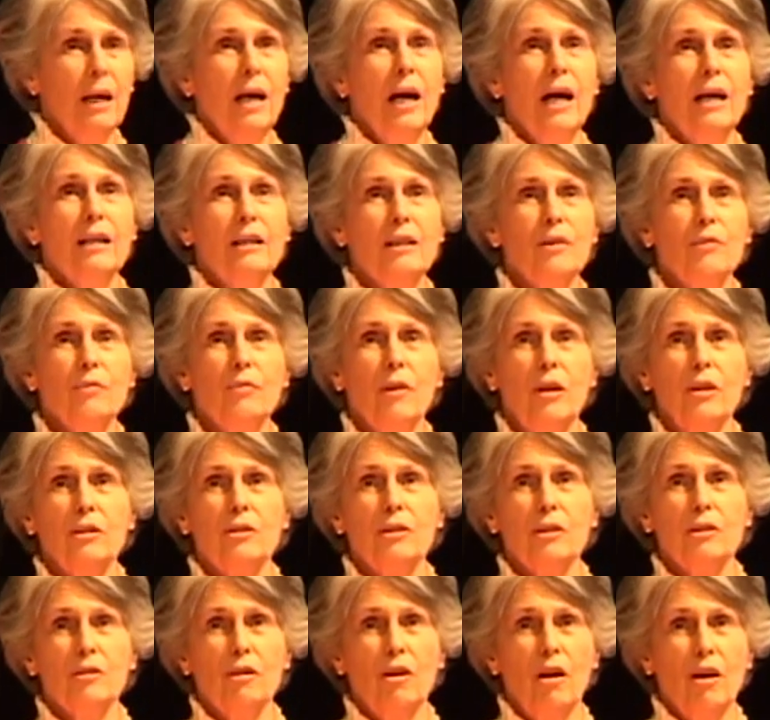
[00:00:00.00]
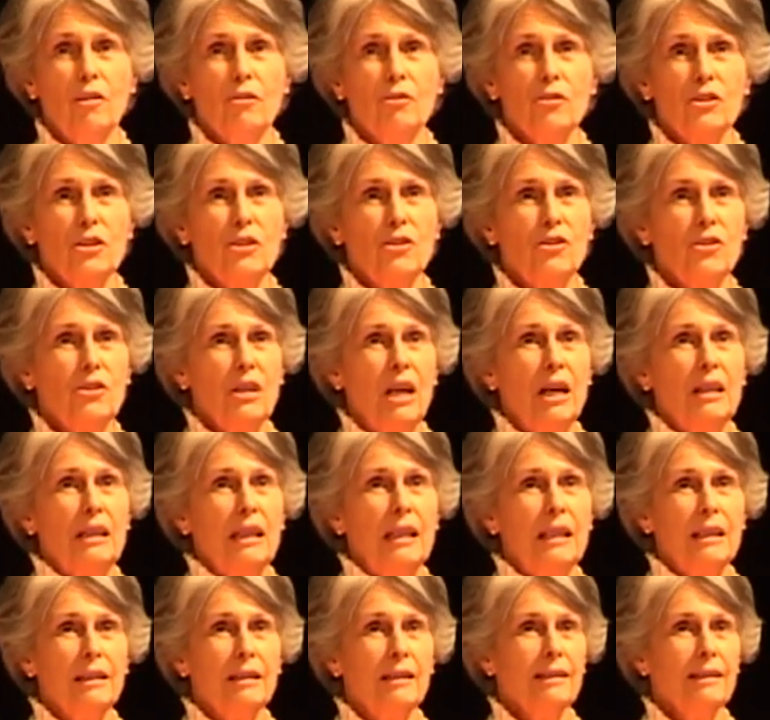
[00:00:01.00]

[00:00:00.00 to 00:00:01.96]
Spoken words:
and the photographs are stunning.